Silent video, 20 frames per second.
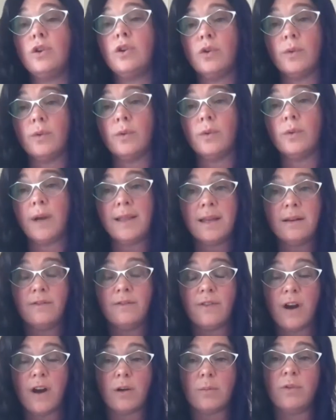to create
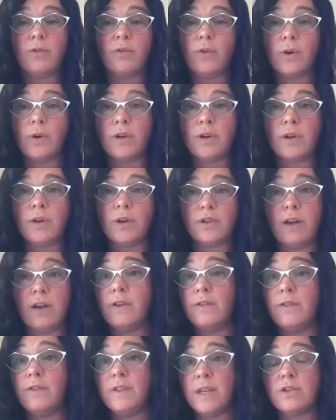that environment for
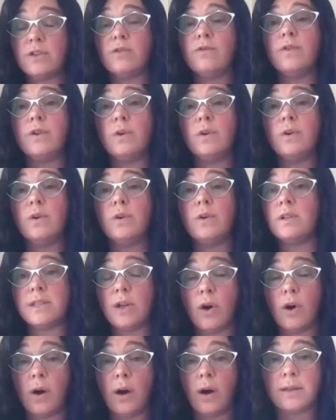yourself if the interviewer
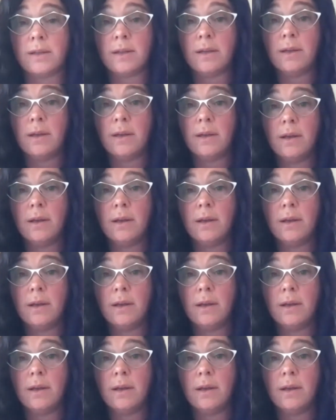does not.